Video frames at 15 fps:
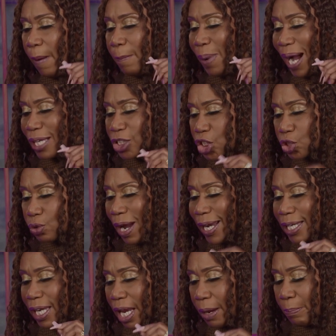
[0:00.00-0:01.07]
by
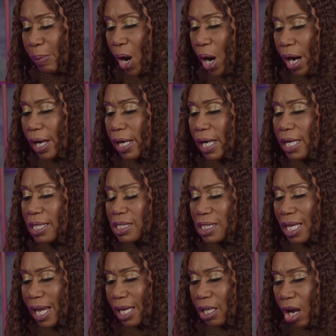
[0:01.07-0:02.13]
striking
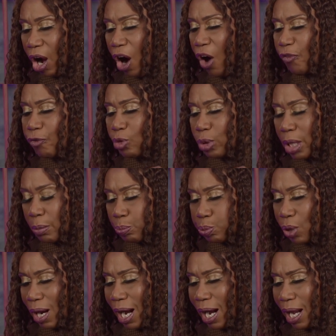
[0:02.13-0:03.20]
bargains and offering
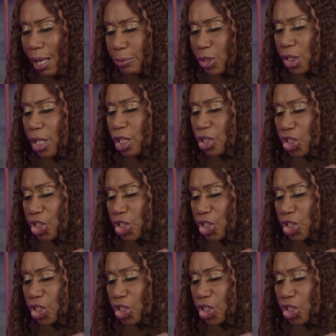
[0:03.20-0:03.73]
bribes.